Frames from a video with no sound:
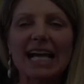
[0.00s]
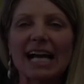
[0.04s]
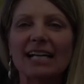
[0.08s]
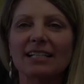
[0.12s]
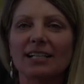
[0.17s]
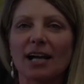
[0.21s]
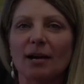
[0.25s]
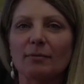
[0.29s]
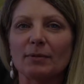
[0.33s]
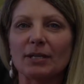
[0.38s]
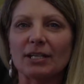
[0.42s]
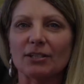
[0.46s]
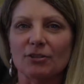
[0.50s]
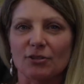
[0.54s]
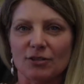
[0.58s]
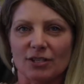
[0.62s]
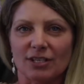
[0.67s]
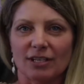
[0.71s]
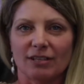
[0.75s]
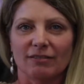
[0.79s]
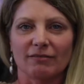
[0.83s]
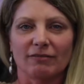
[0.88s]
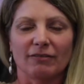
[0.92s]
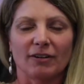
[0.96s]
dad got me
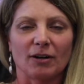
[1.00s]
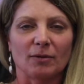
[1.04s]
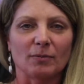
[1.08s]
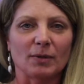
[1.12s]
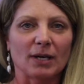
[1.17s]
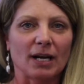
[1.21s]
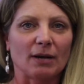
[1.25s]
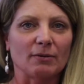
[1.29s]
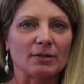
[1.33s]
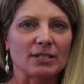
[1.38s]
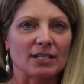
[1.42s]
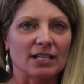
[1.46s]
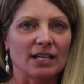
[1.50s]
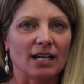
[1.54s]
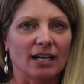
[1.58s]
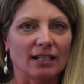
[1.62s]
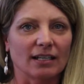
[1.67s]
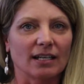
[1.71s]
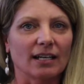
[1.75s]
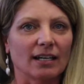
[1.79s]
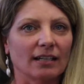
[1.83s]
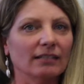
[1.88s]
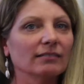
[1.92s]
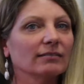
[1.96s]
interested in film when I was a
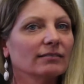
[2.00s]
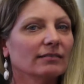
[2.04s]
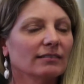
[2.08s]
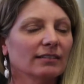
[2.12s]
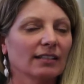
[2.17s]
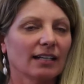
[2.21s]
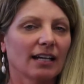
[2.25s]
young kid.